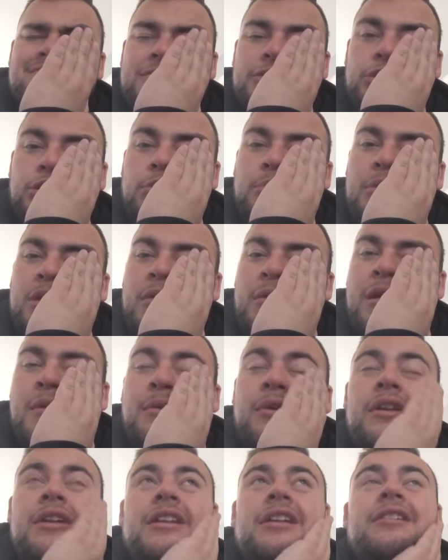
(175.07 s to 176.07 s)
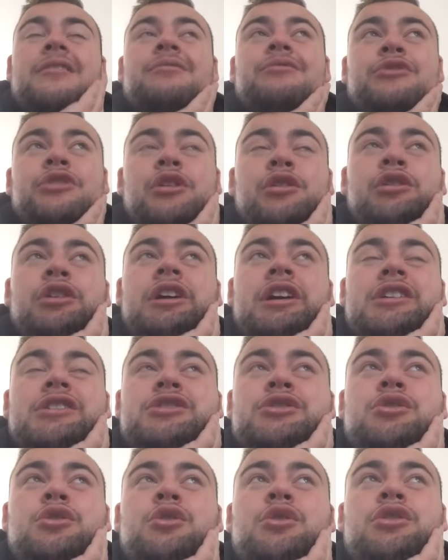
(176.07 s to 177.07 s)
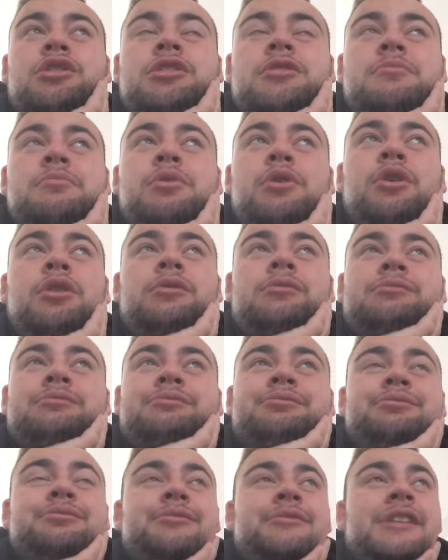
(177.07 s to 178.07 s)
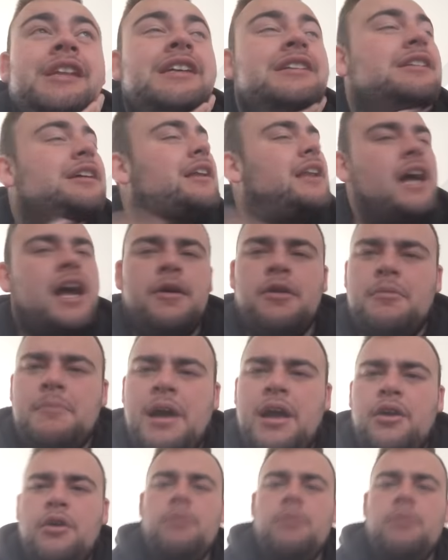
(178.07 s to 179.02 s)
it's going to be a wet one, isn't it? I'm going to get soaked. But listen, I will man